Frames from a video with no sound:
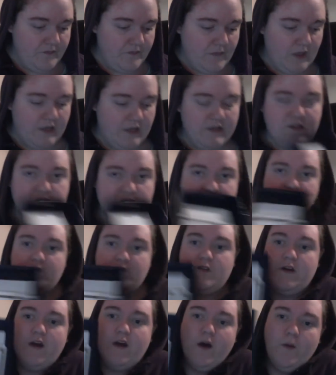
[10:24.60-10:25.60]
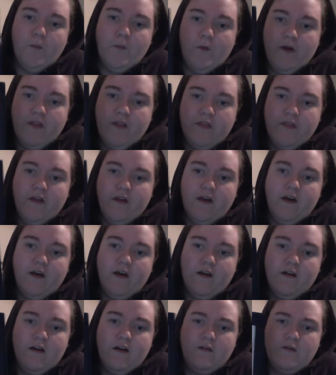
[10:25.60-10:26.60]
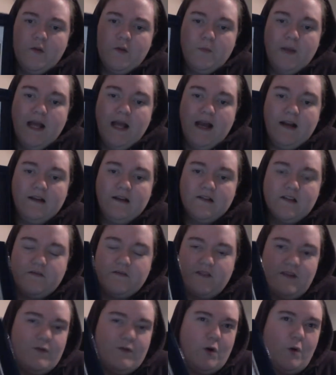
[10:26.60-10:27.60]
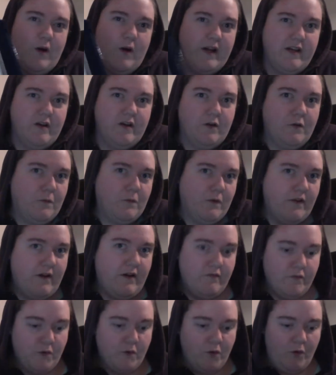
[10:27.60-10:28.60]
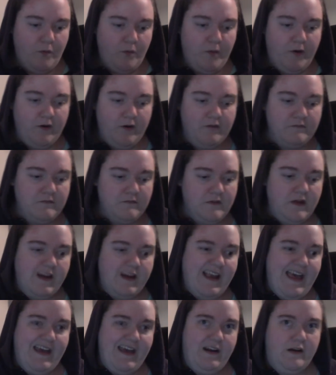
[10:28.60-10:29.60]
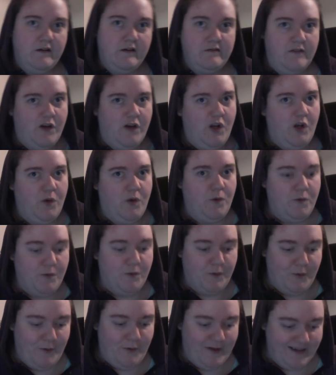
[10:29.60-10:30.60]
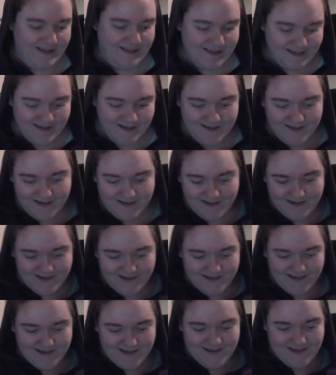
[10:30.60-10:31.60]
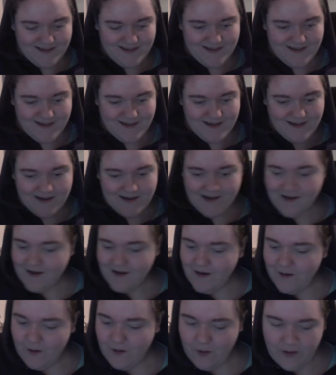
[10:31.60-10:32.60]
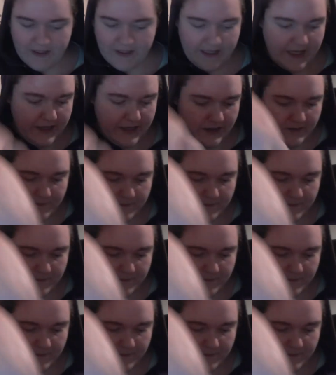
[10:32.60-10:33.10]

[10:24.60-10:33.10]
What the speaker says: It does also come with a few blanks. I've never quite known what they're for, but again, I'm new to all this. Okay.